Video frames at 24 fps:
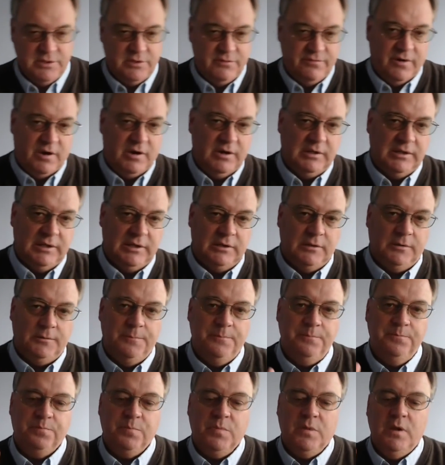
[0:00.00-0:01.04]
Do very
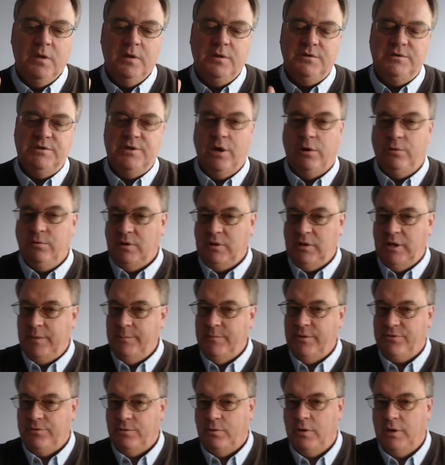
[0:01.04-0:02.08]
little, don't
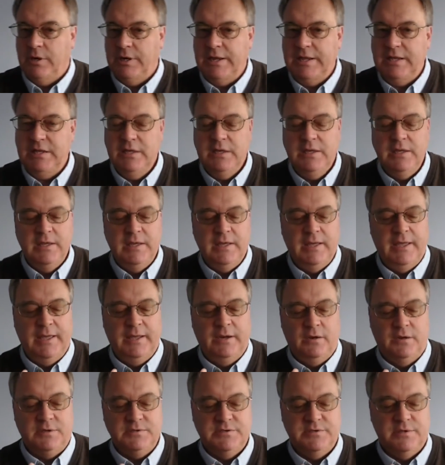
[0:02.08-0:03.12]
claim authority,
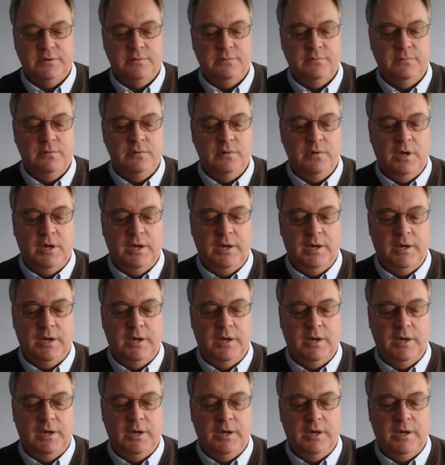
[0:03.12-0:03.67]
and also